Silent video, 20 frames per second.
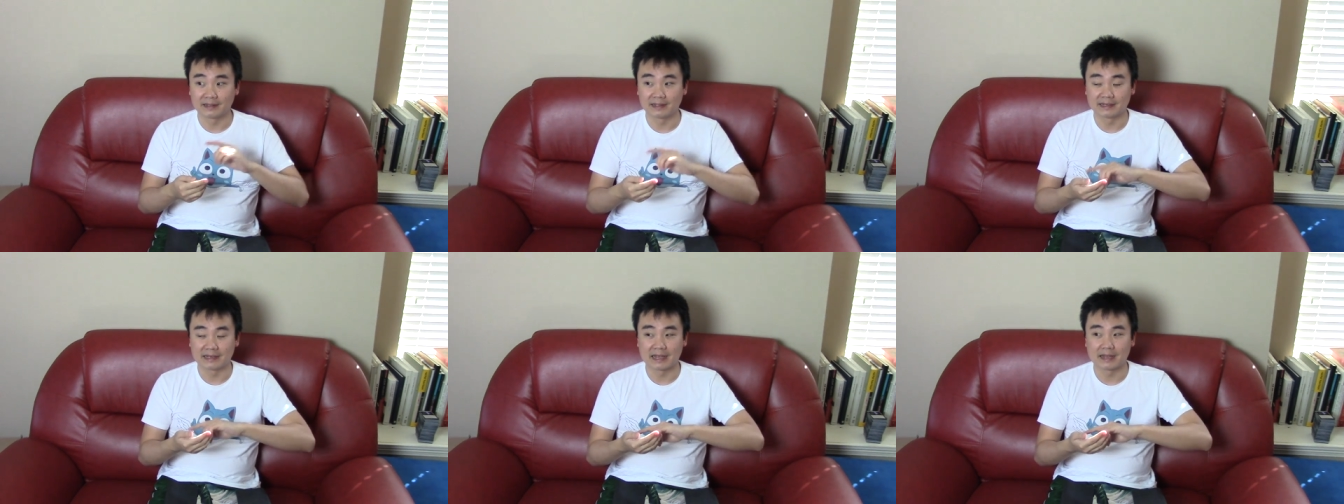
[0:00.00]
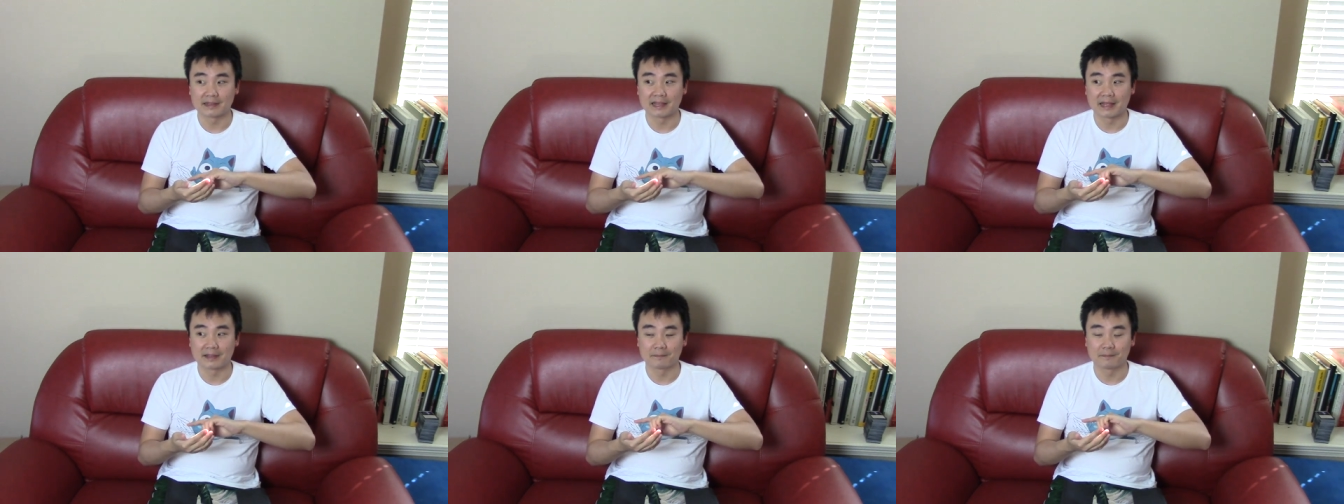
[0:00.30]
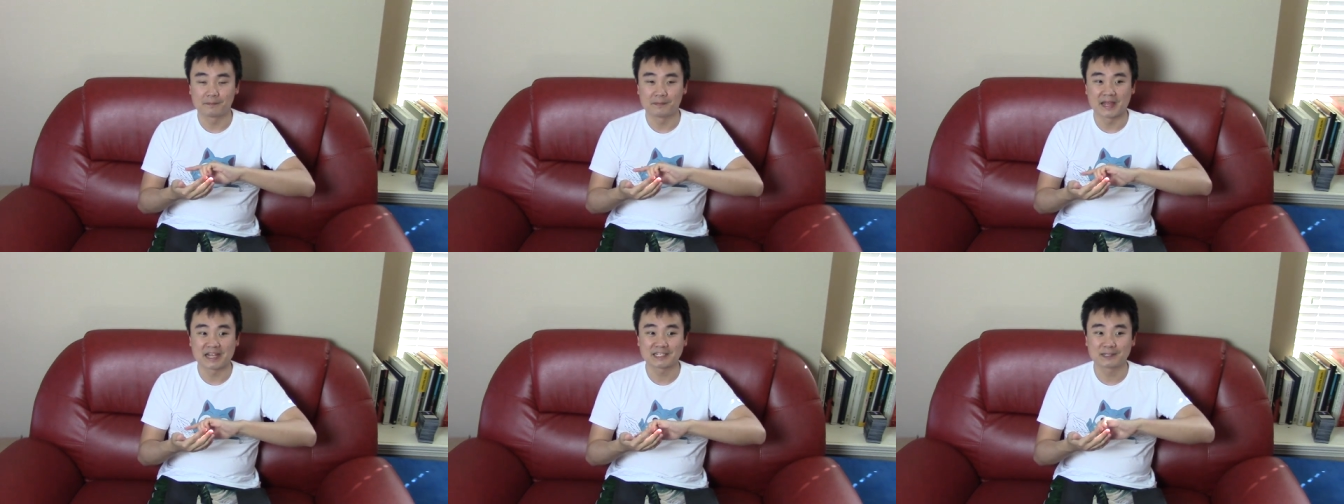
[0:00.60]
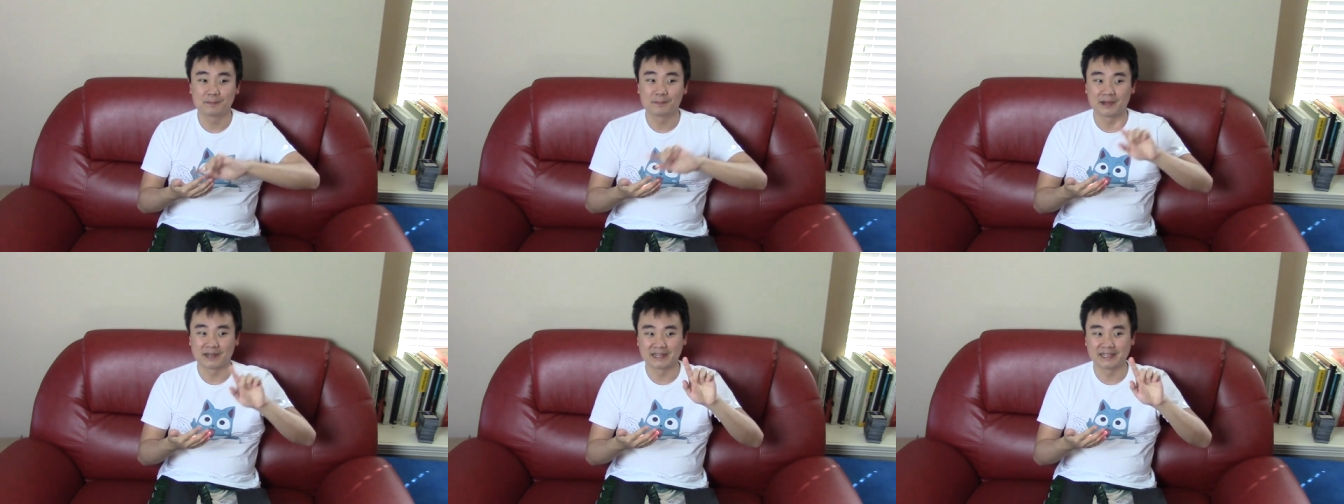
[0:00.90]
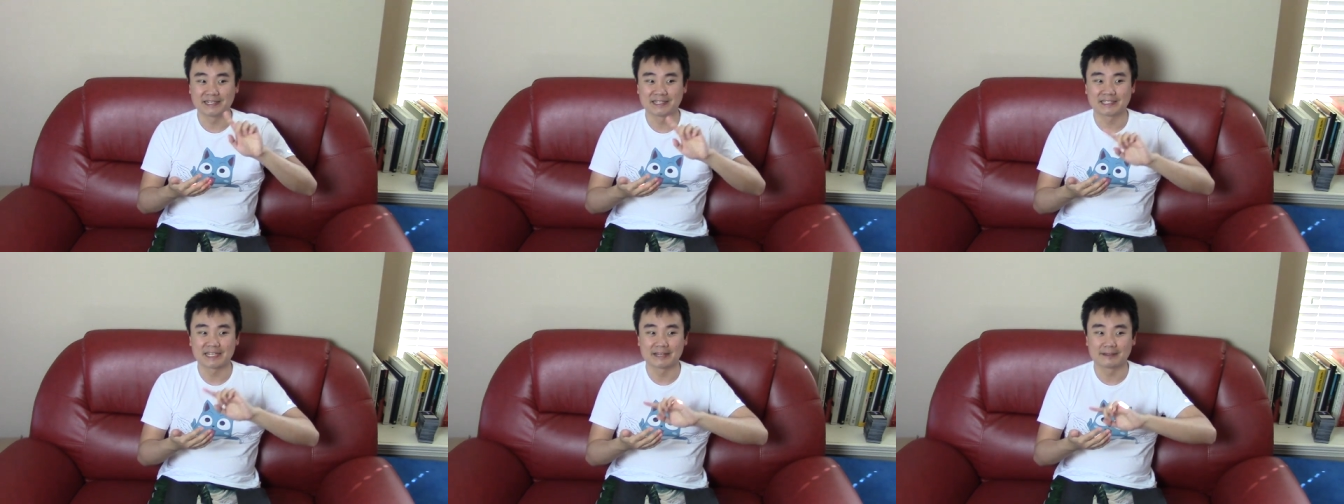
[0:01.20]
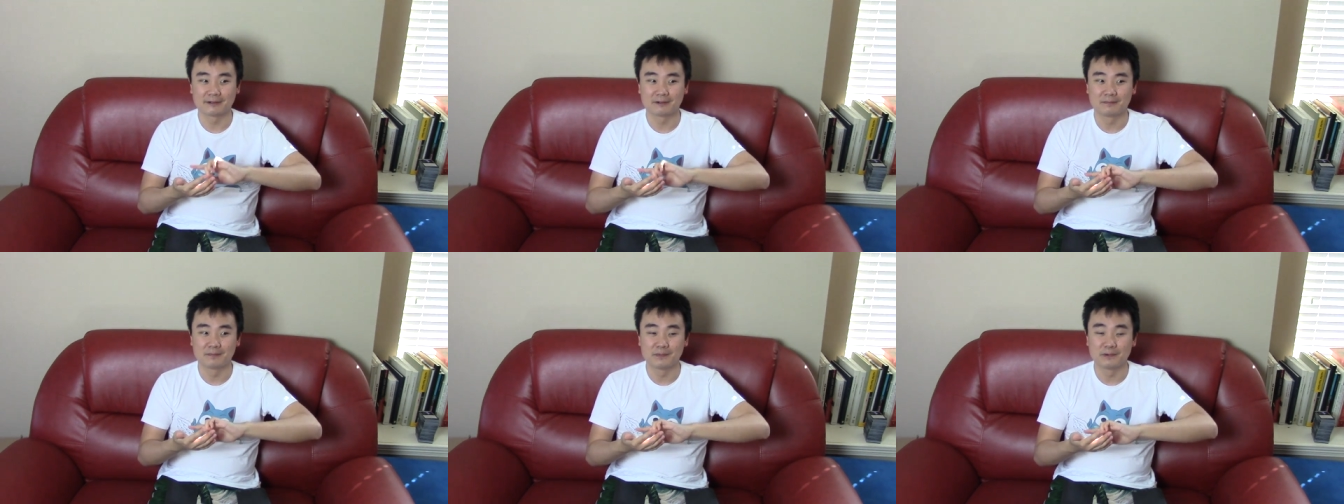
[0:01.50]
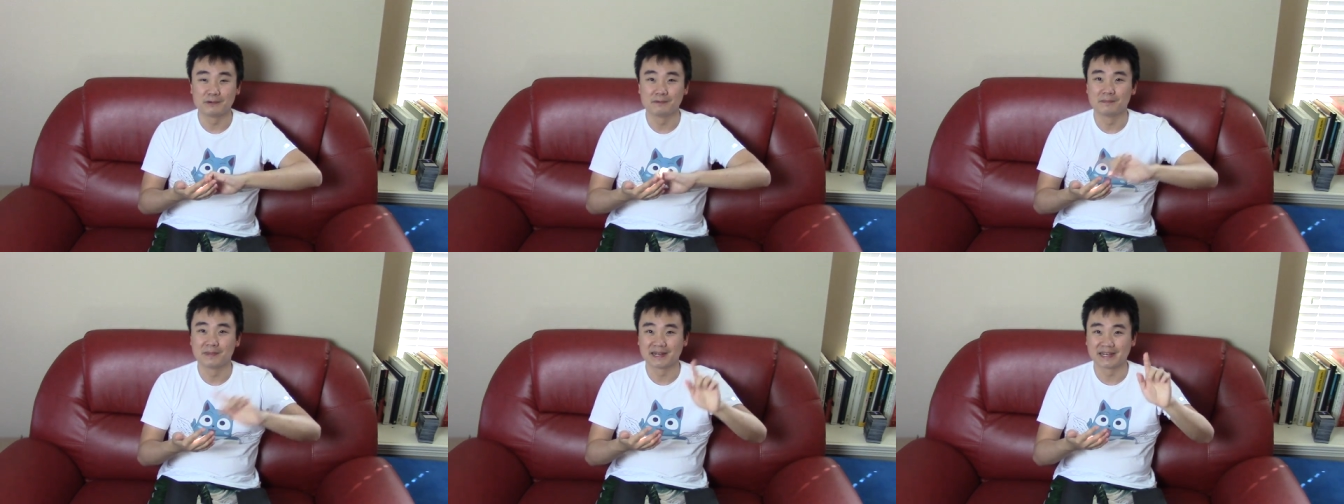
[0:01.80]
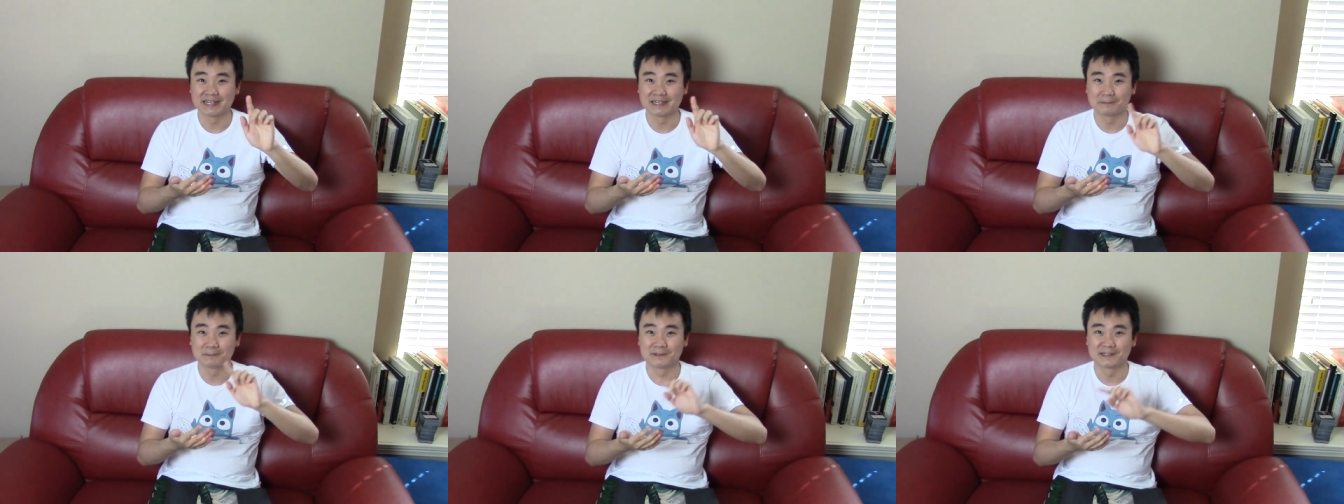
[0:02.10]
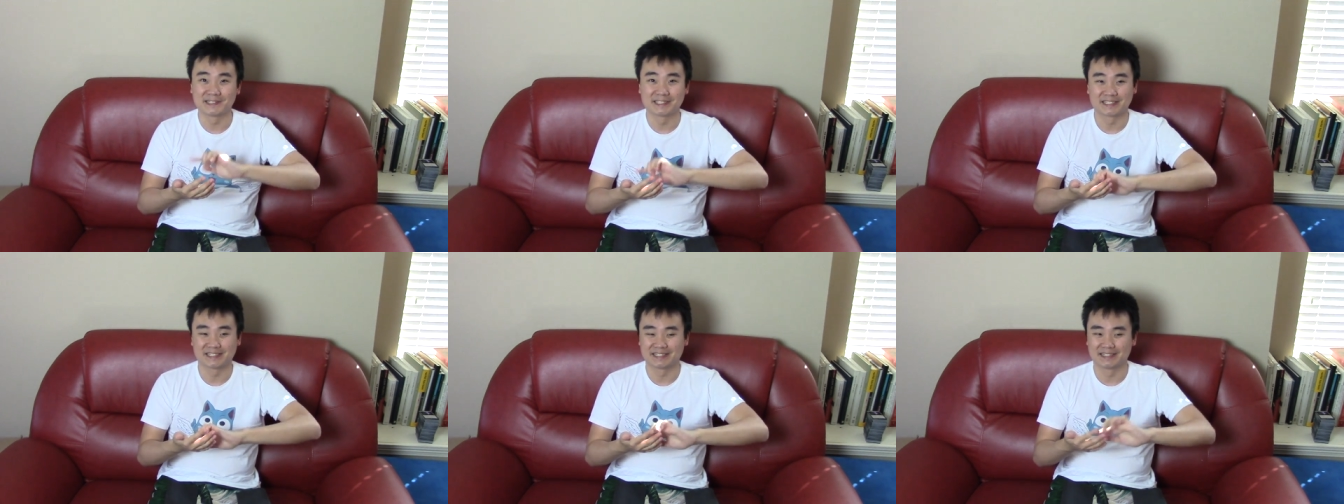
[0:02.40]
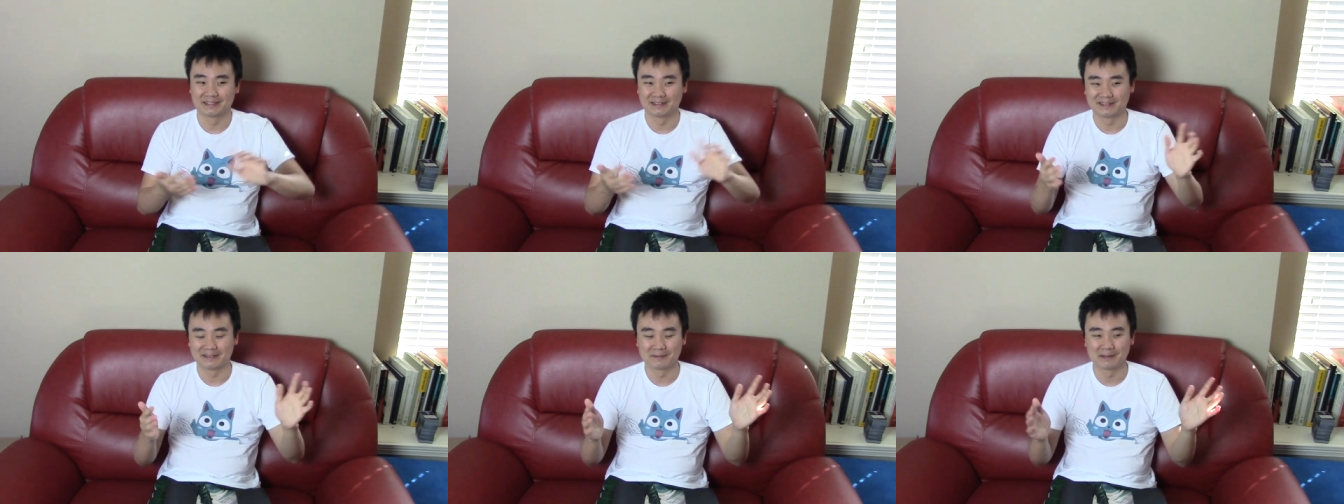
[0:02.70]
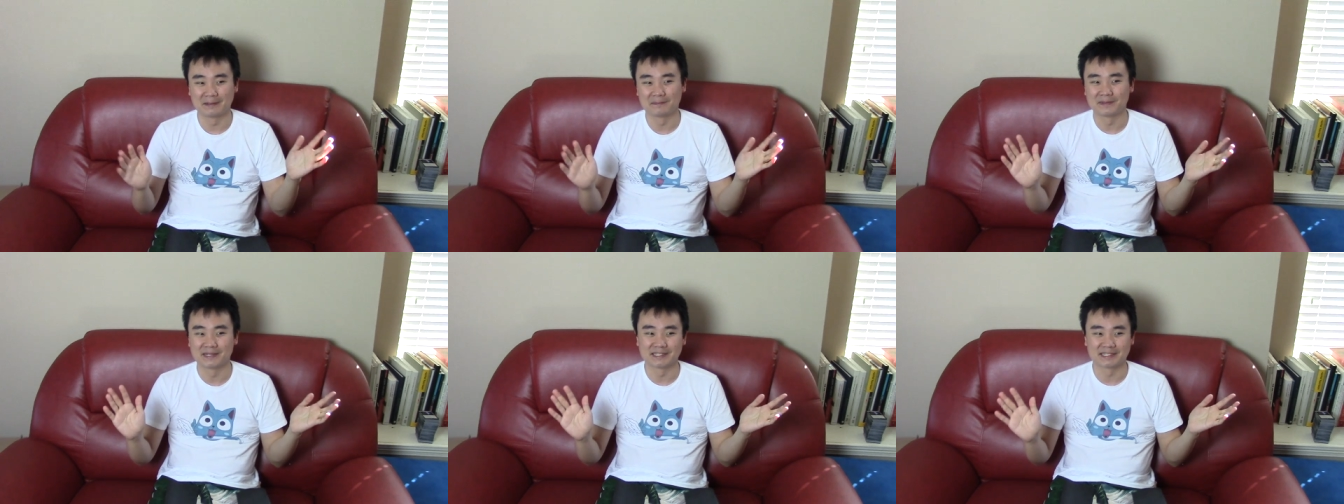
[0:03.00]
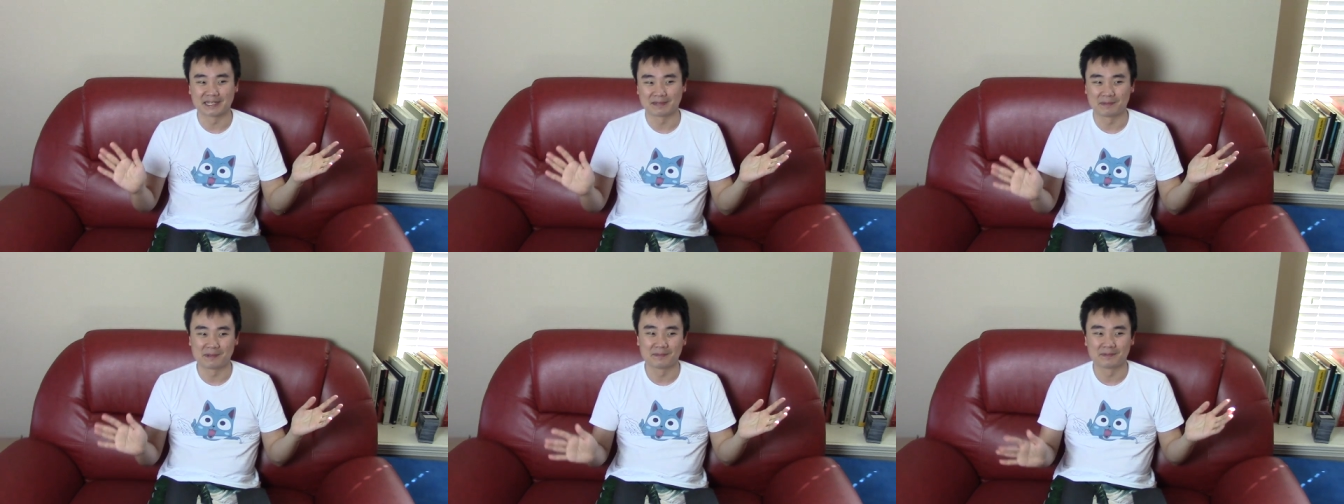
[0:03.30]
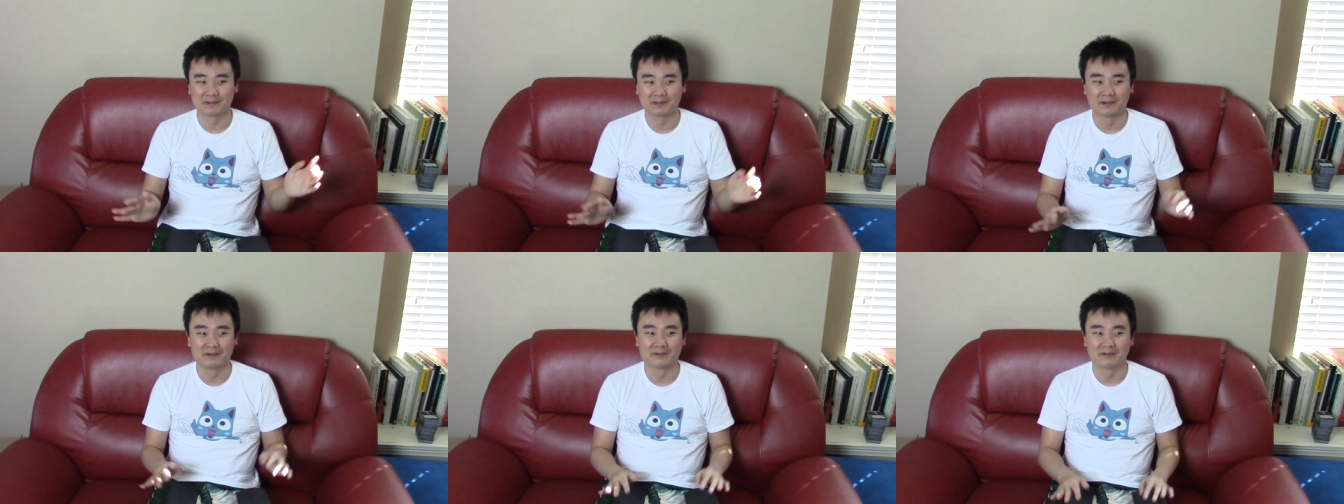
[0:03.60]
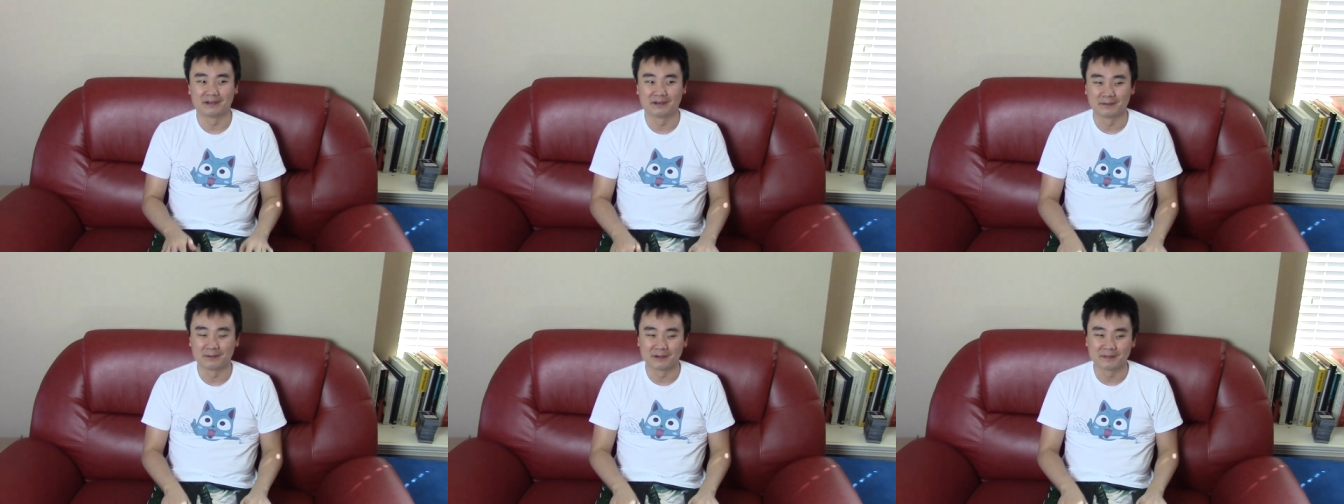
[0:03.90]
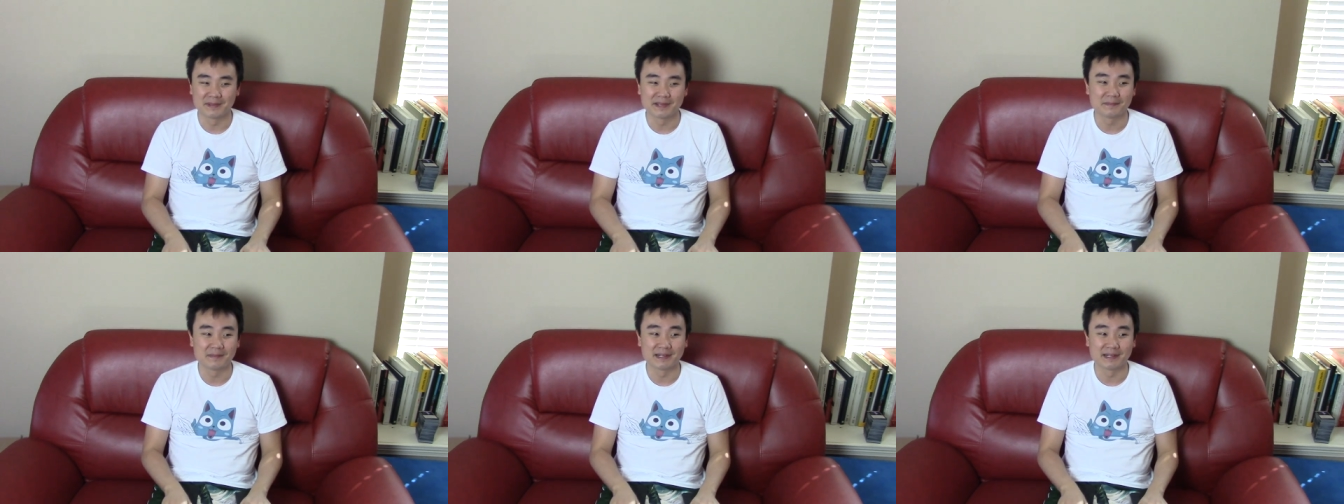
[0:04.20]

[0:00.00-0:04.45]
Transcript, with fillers: like that best button's that little moon button, which that means like people don't annoy me.